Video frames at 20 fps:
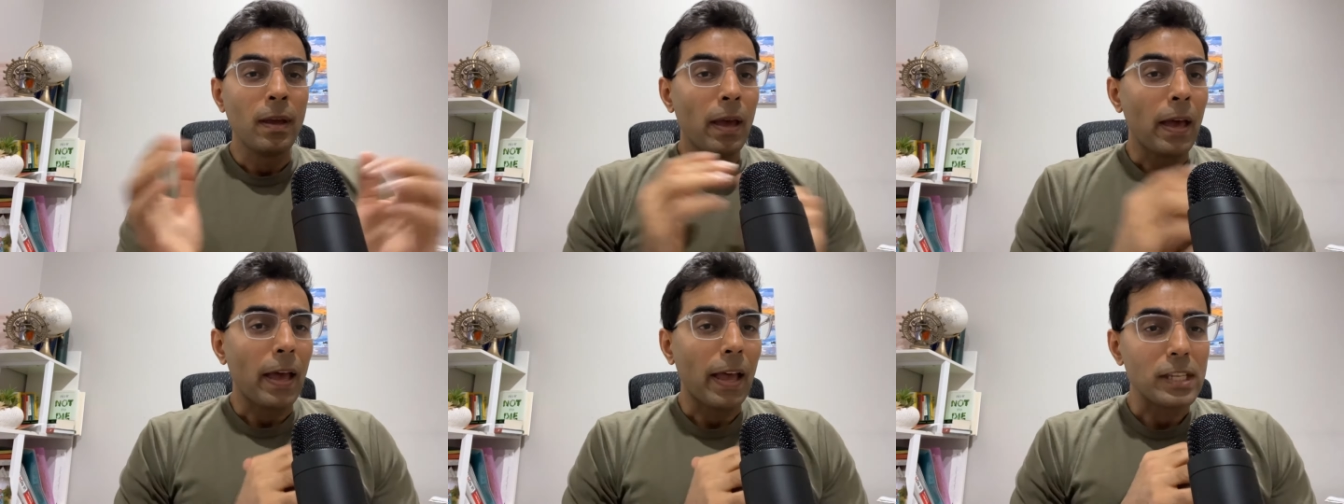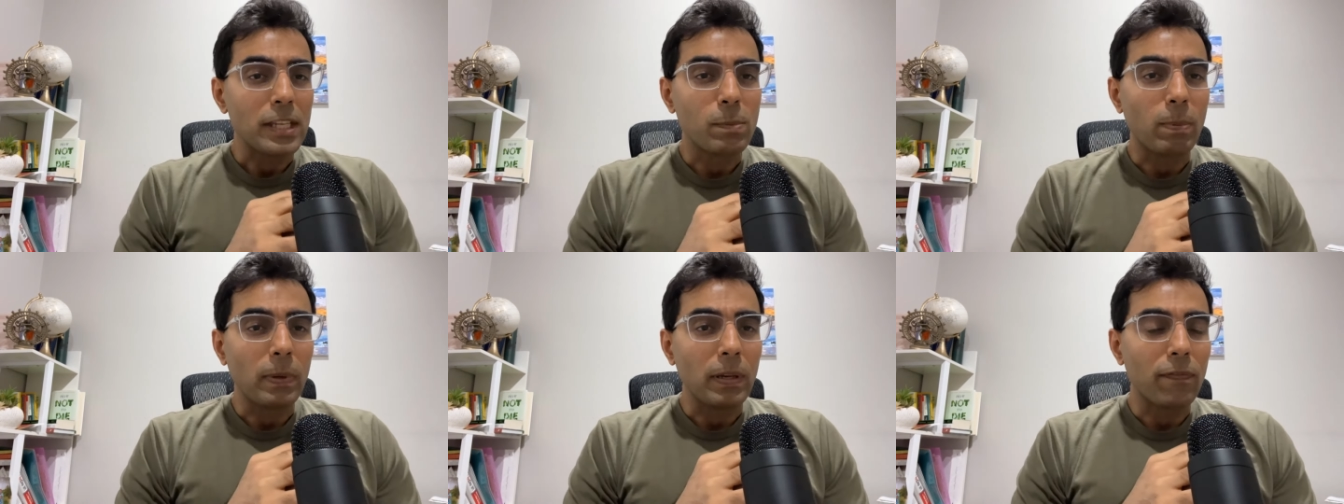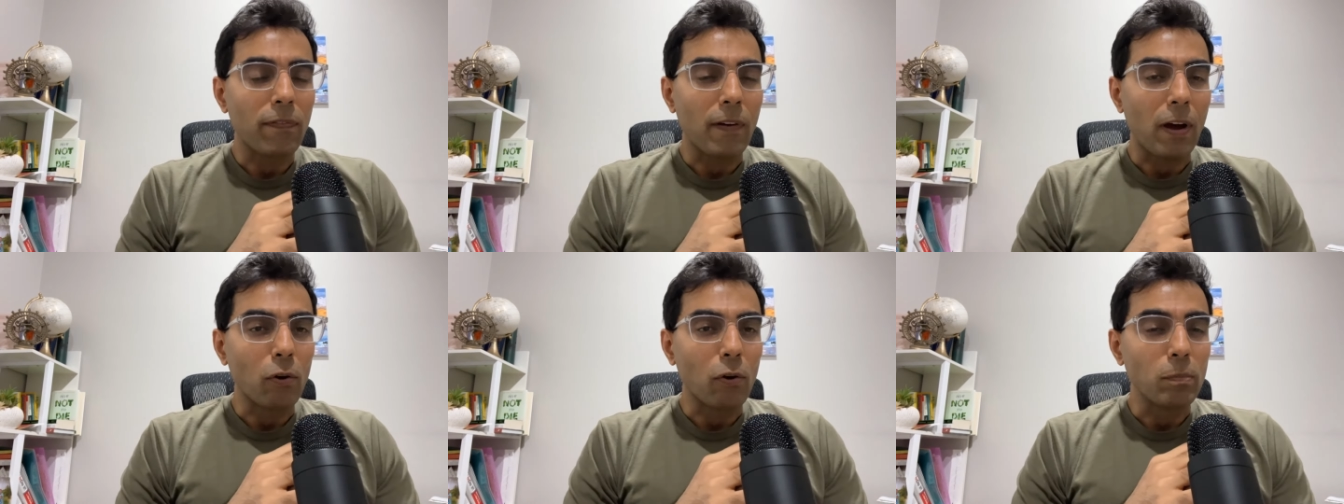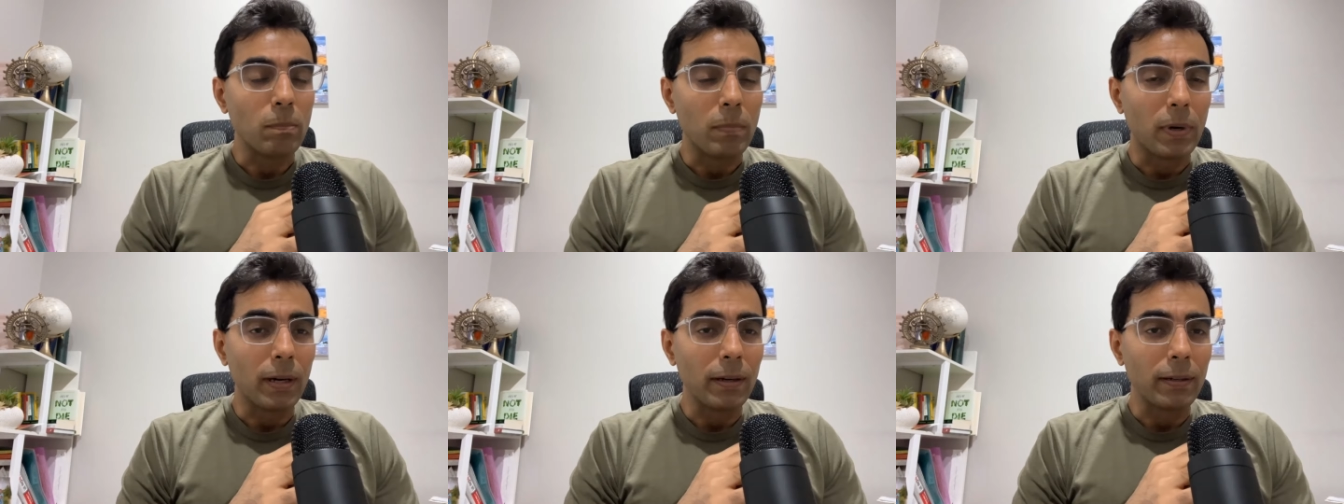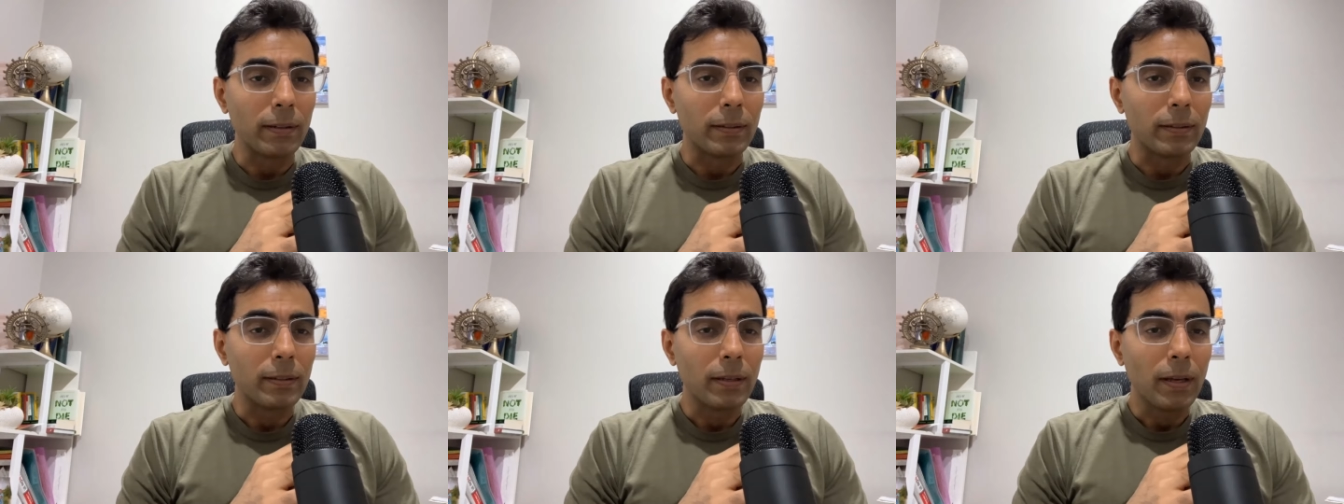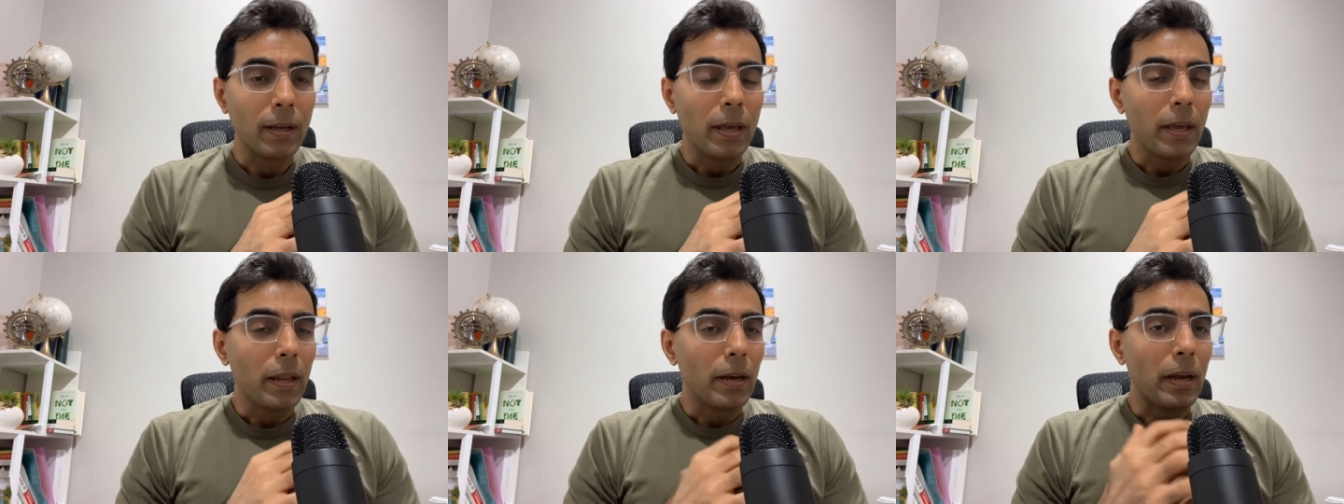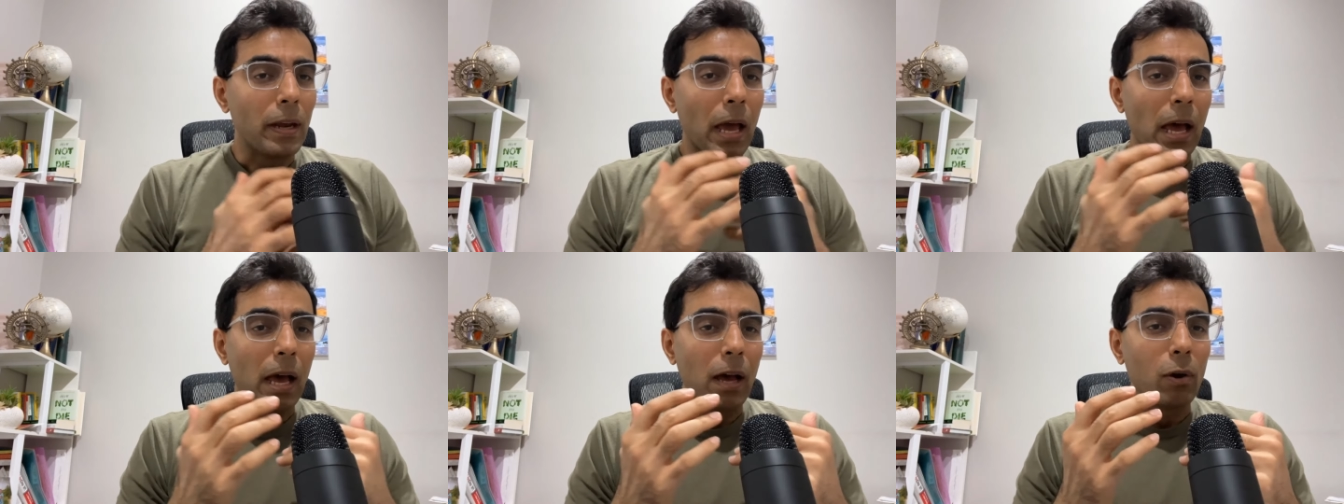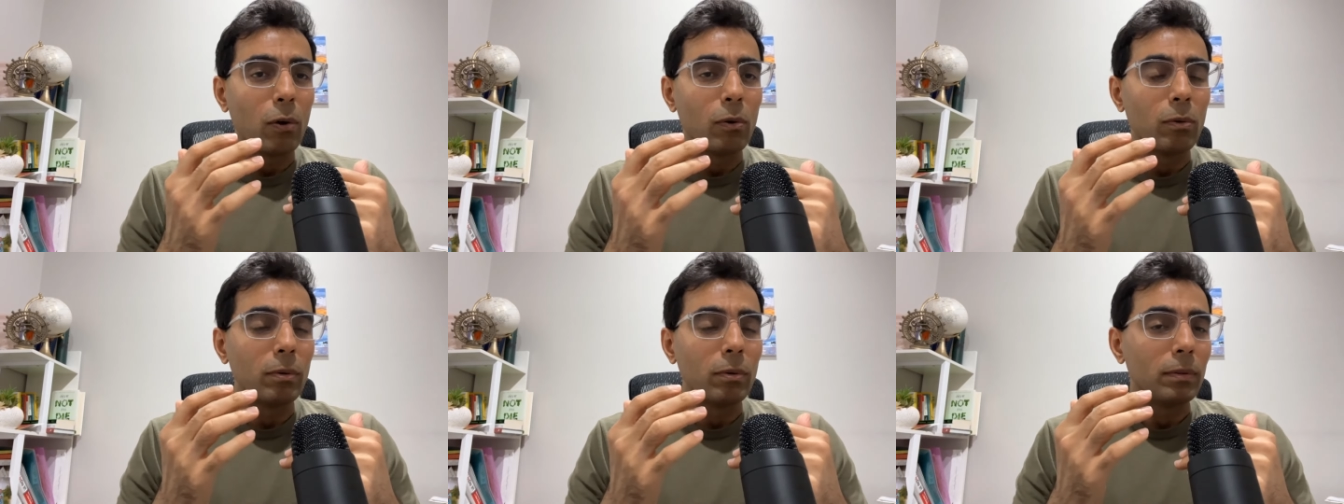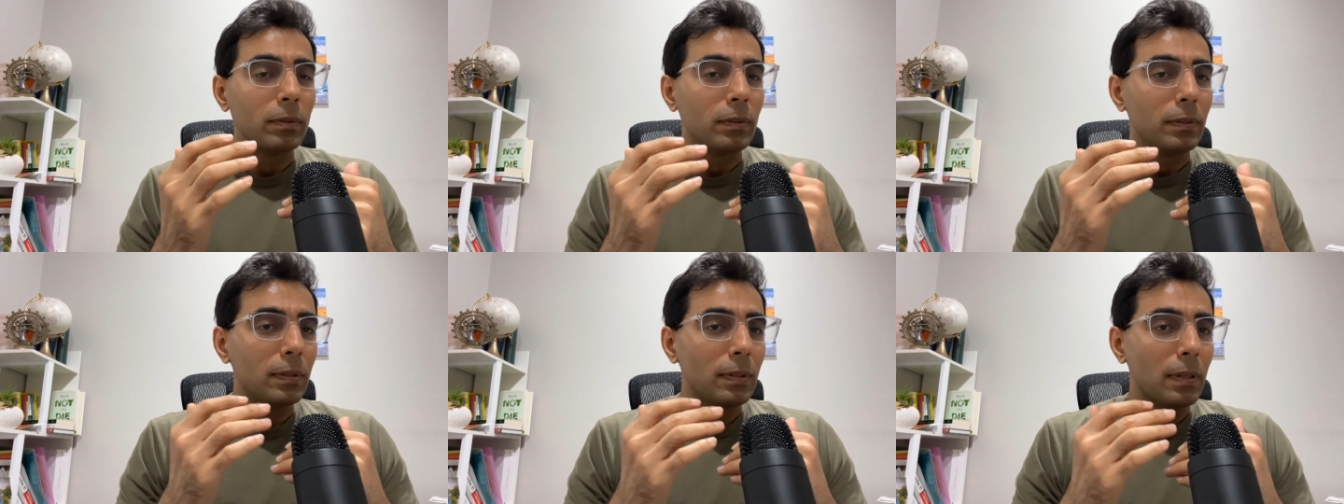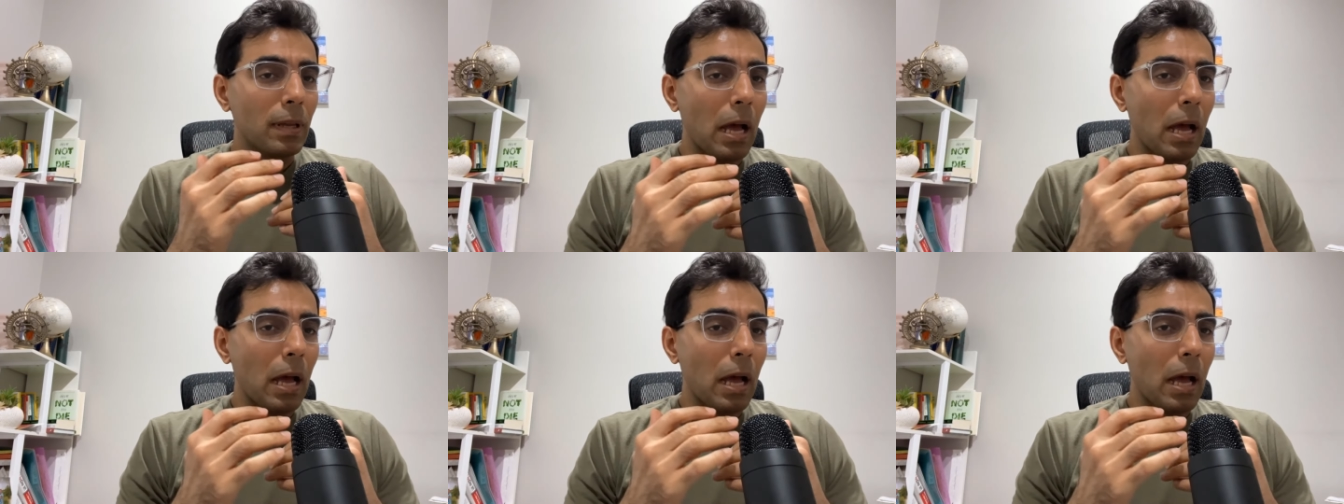has been found murdered. Now,